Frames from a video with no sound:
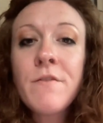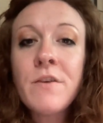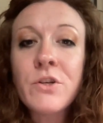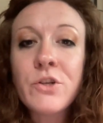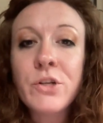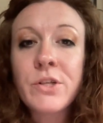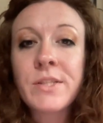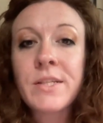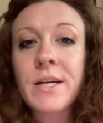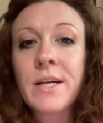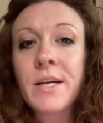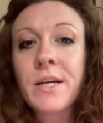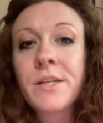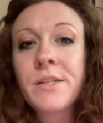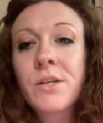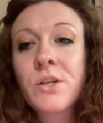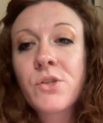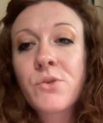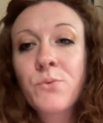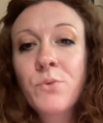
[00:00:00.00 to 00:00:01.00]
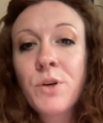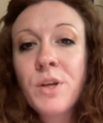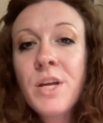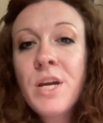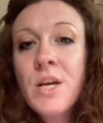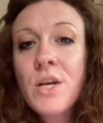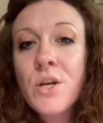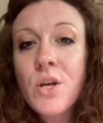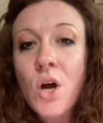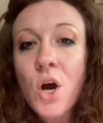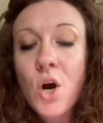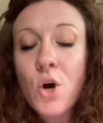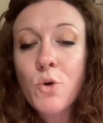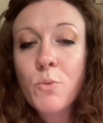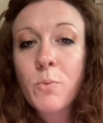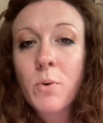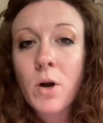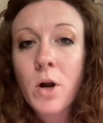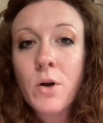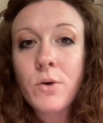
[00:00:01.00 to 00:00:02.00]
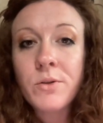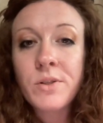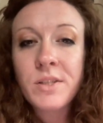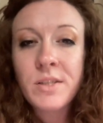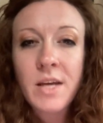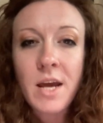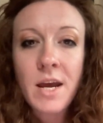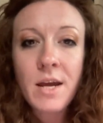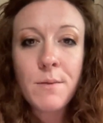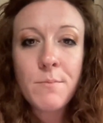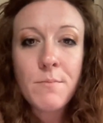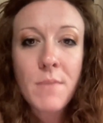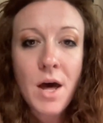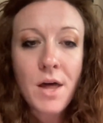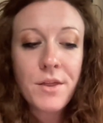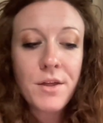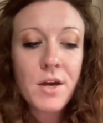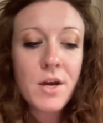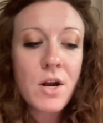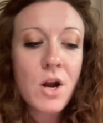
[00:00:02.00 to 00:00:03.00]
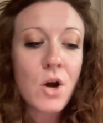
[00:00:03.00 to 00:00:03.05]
interesting because there's really no pro se method